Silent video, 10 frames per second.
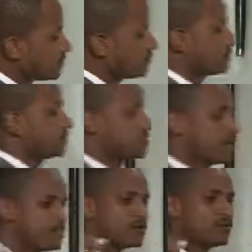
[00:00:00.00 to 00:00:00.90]
Step
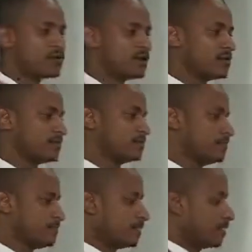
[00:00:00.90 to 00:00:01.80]
number 1.
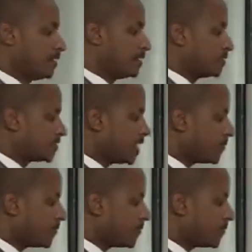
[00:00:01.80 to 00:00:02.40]
Step